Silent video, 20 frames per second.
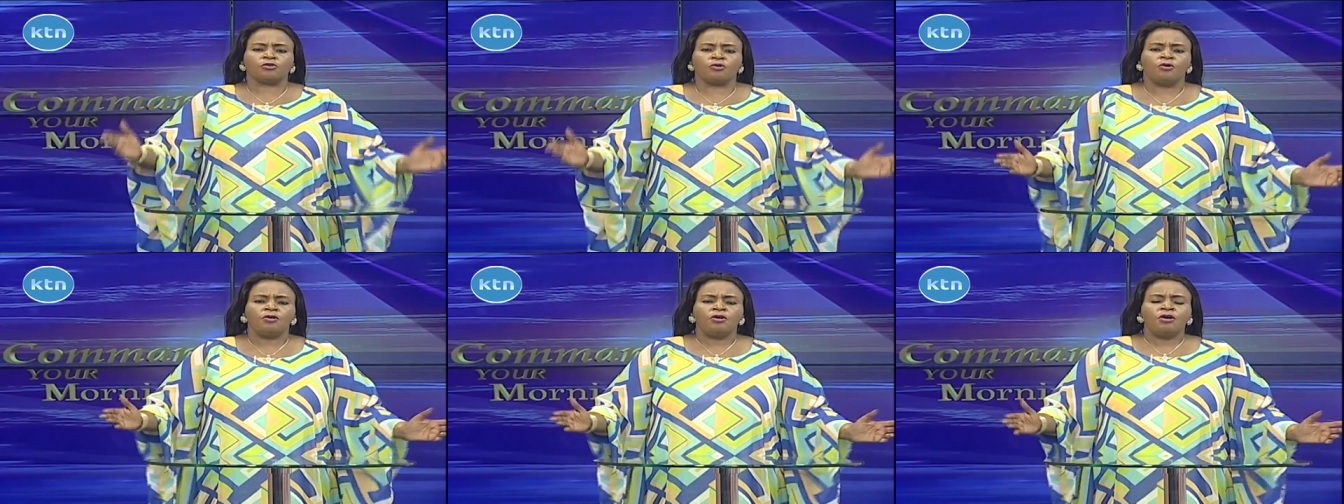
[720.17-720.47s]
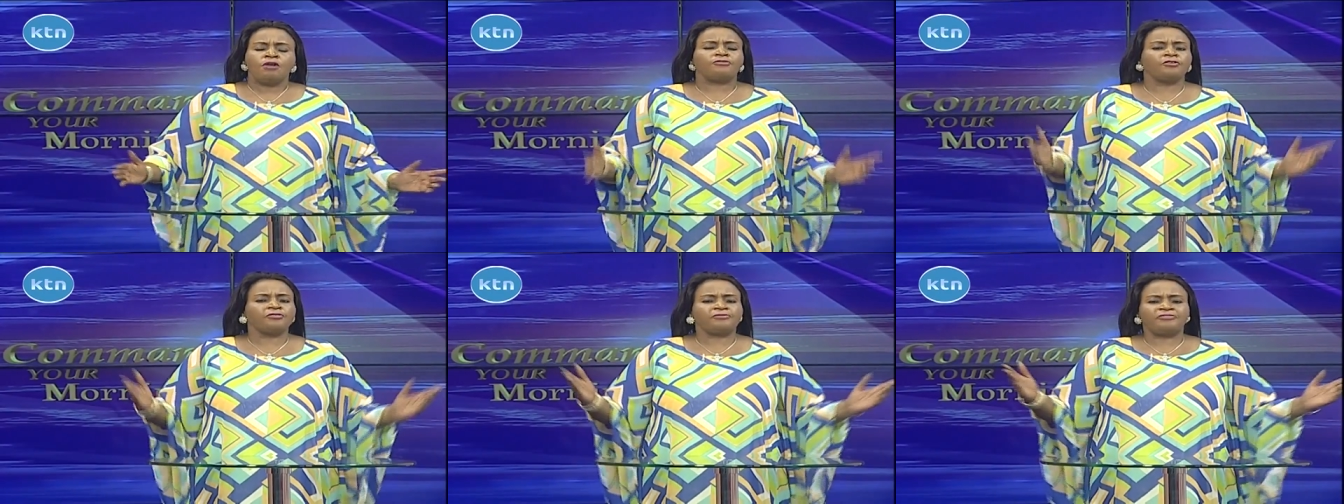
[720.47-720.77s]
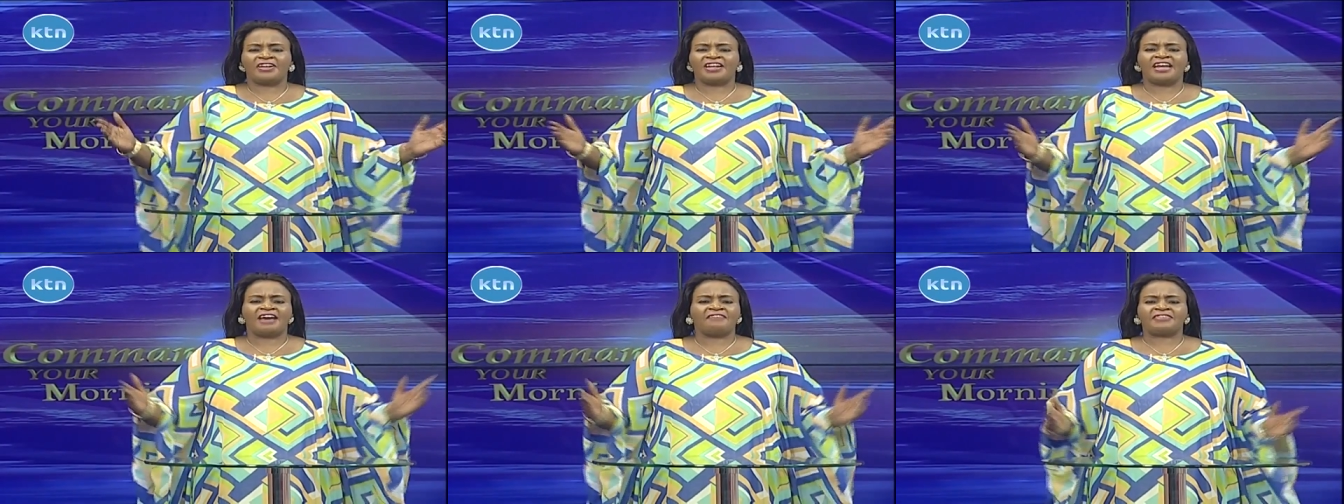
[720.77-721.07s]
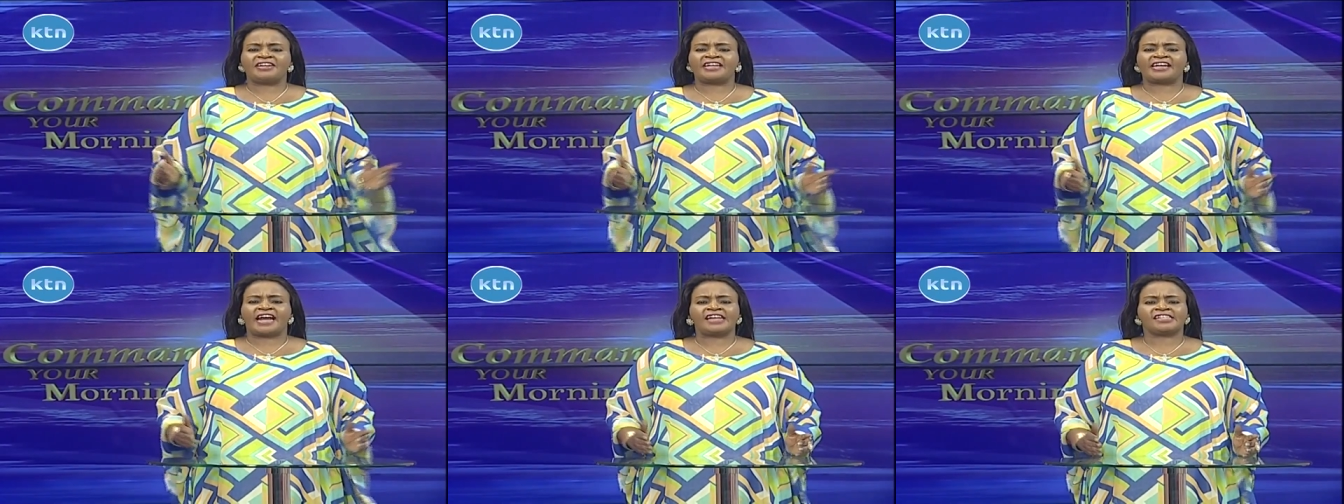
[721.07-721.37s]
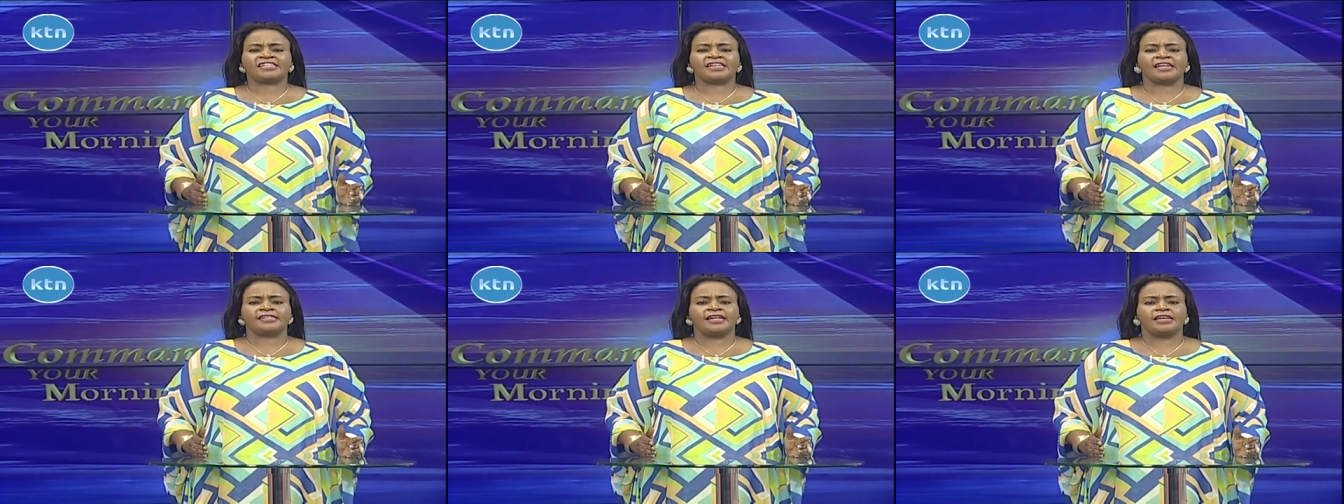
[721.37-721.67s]
to fulfill every
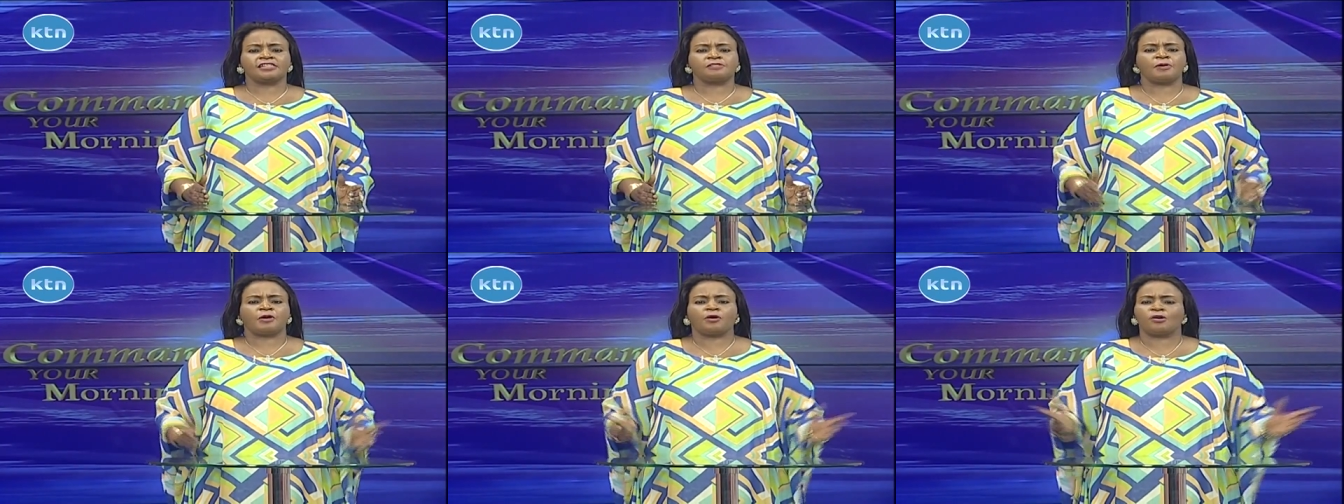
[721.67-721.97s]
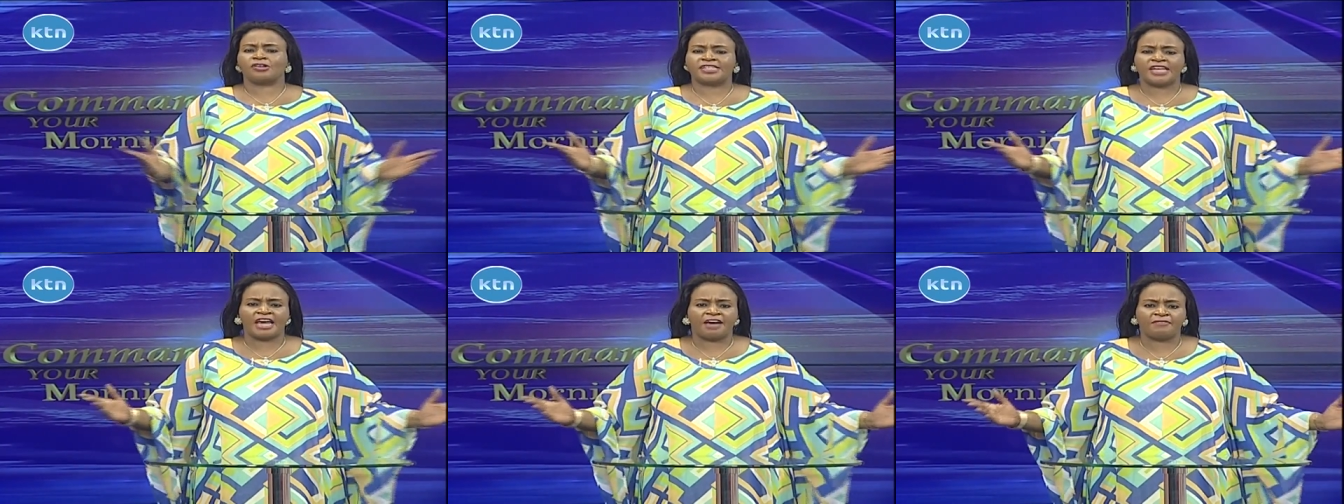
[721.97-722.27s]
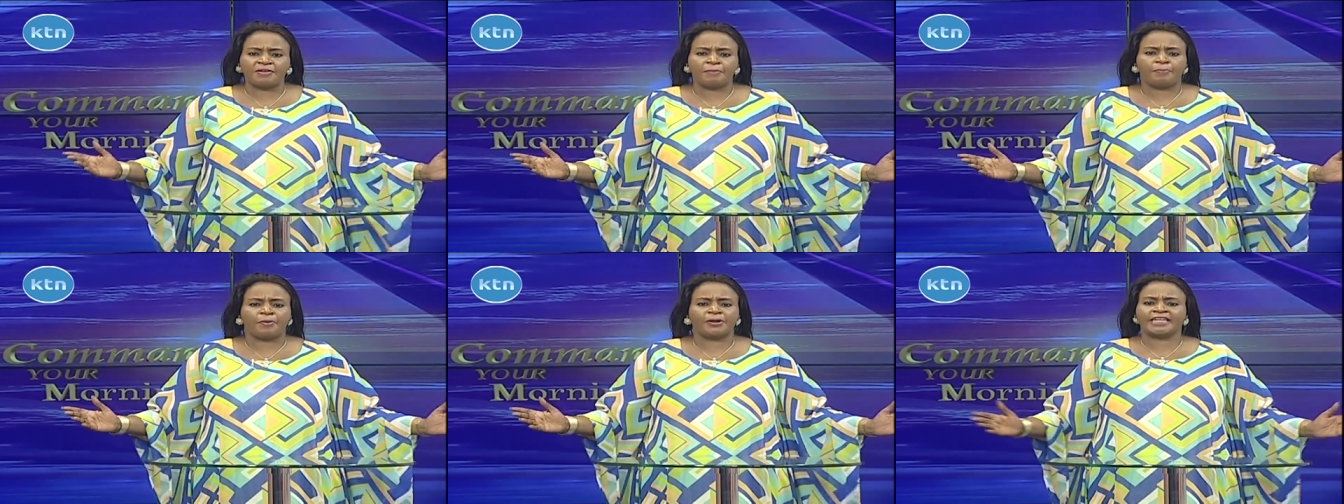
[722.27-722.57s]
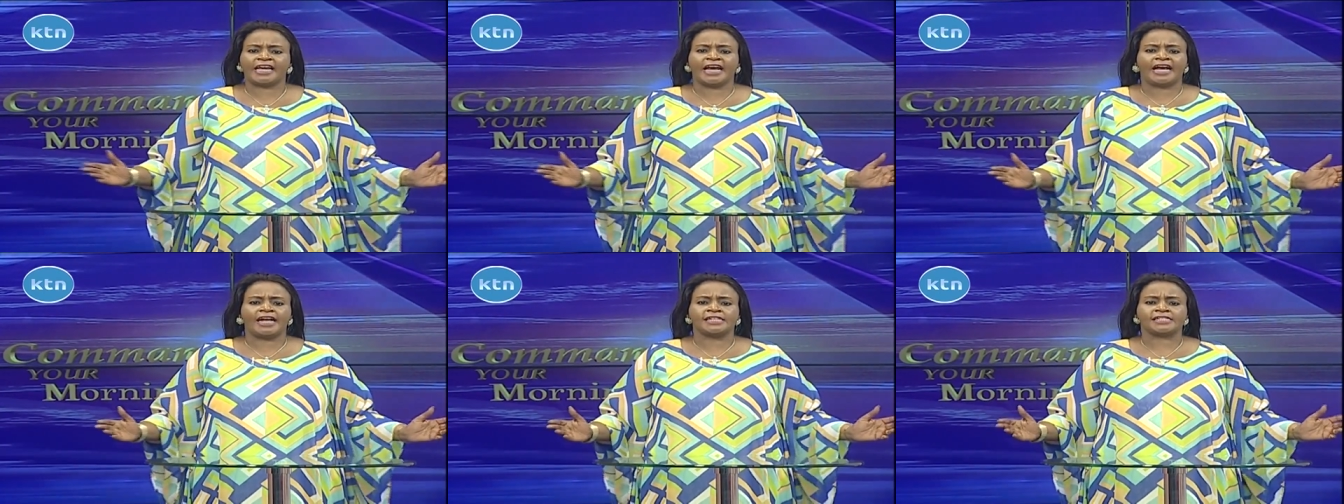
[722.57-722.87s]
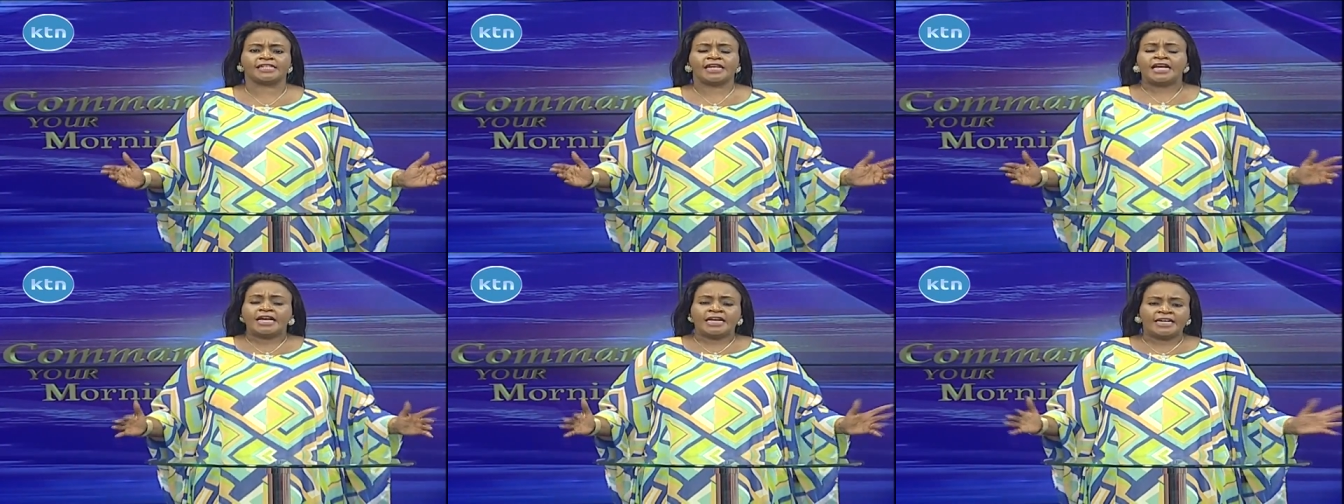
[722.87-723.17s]
righteousness because everybody
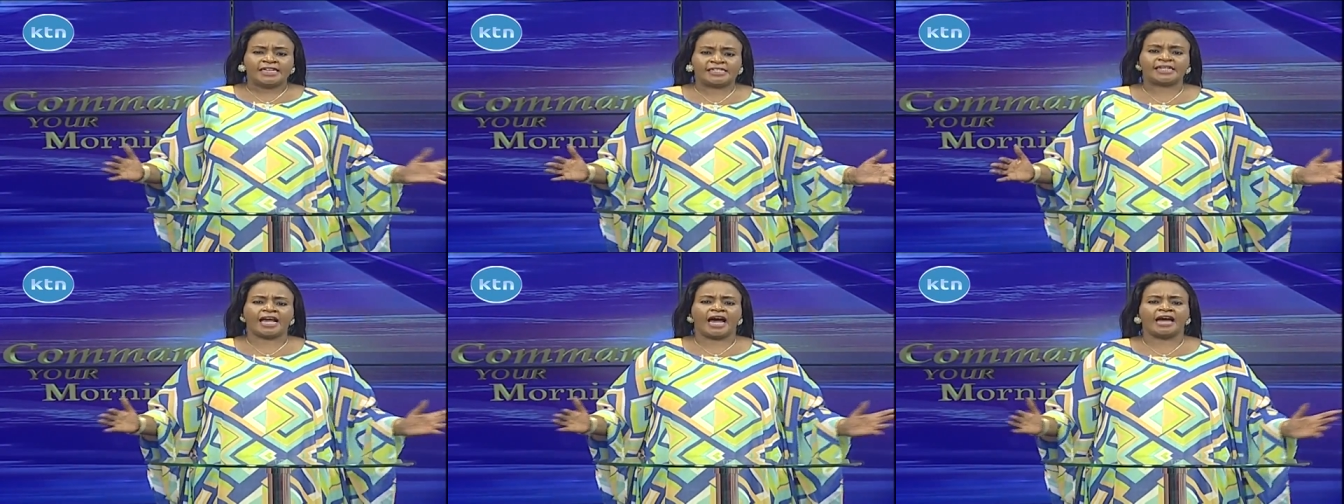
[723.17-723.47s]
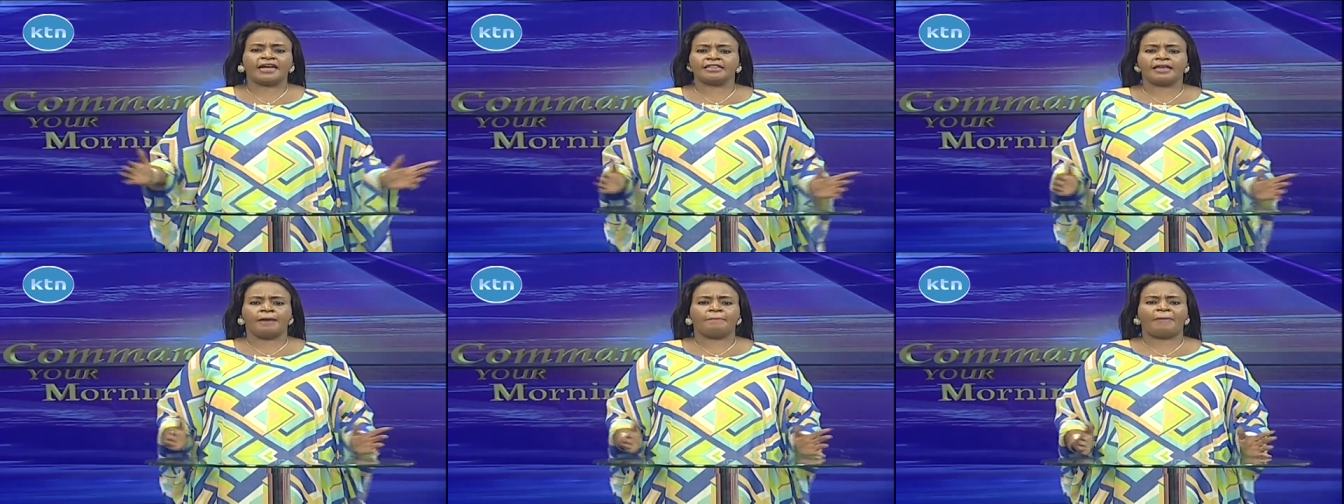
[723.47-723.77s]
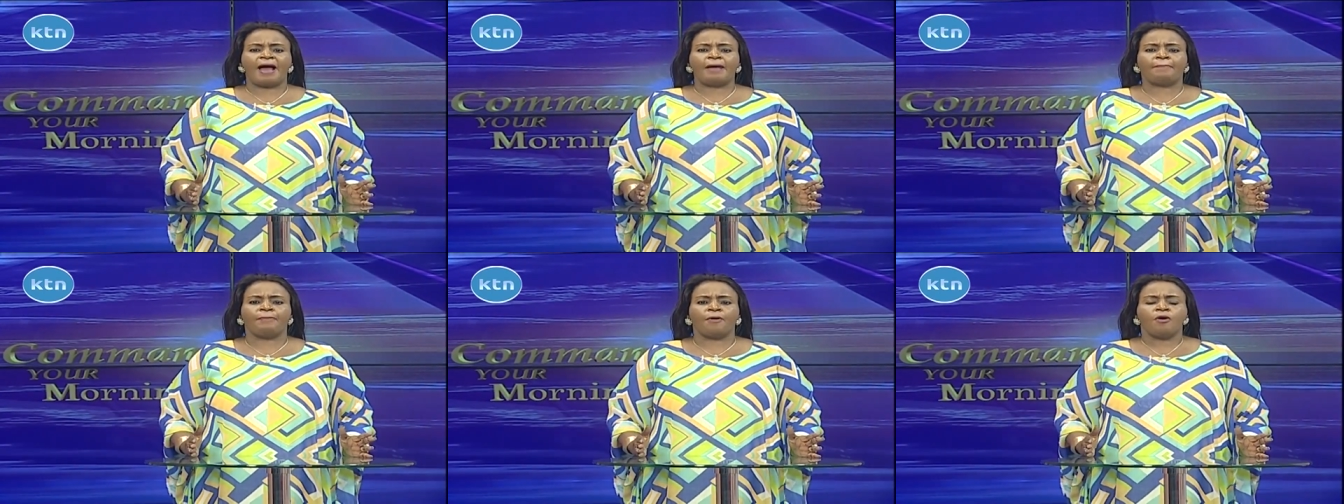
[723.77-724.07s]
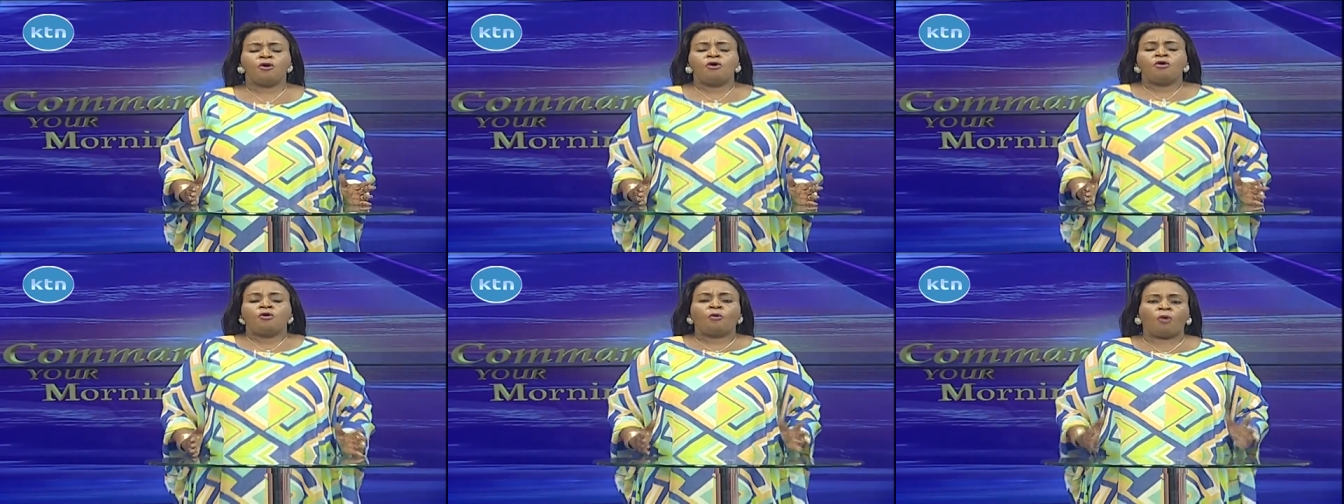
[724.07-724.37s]
else is carrying the Bible.